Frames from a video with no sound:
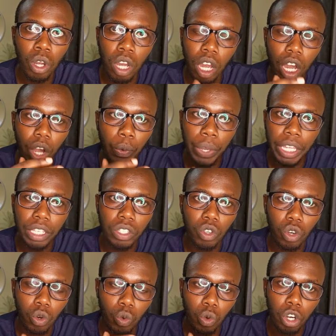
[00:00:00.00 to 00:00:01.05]
Wix
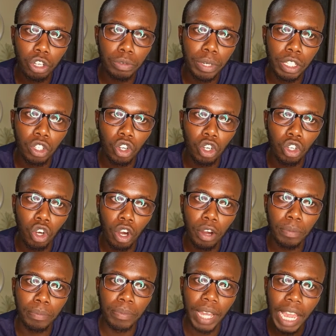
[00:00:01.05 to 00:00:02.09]
or
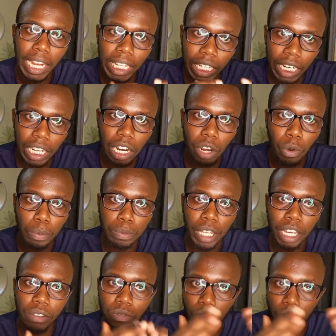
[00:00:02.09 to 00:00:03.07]
WordPress.com and create a website for